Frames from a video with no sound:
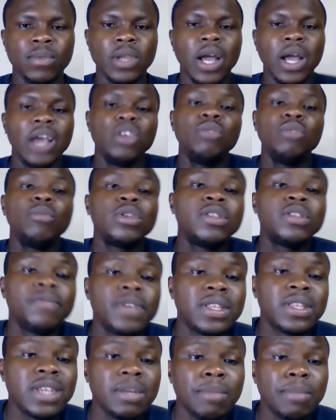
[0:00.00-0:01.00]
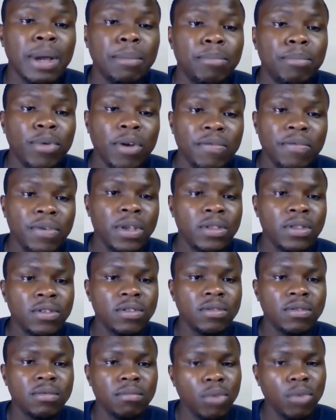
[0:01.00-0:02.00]
Are you motivated by profit
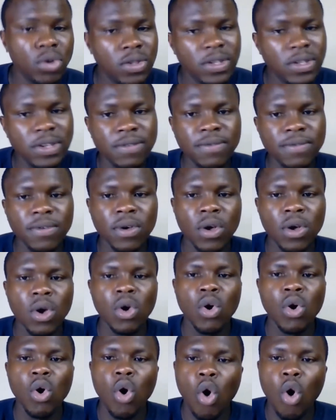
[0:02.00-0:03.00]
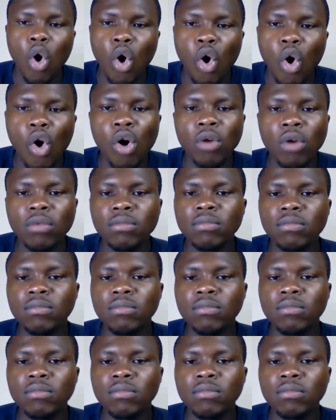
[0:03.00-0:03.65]
motive or